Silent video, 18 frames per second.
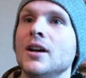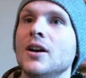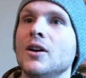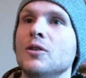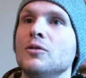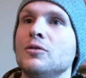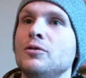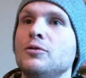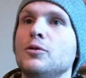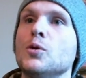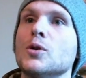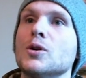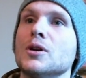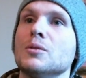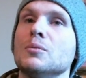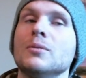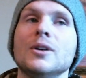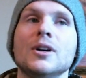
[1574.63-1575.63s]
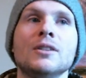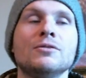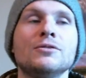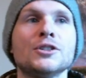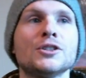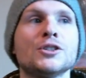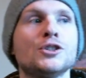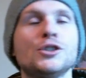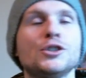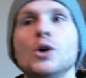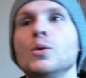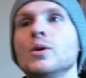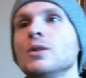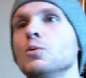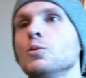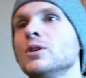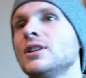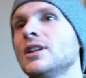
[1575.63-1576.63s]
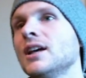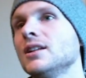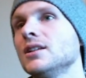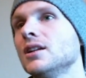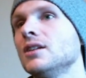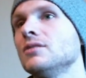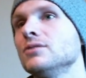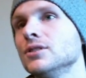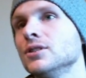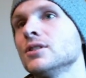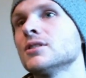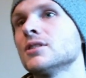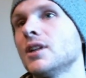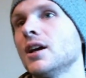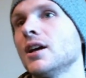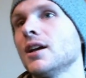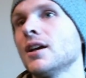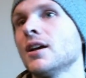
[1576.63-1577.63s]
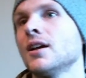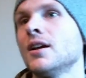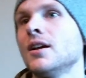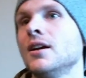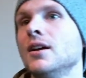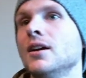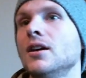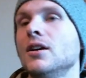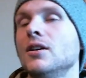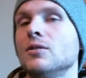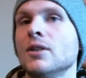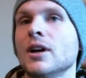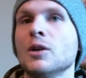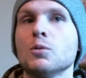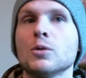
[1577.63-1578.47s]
form of just showing what that love looks like, right?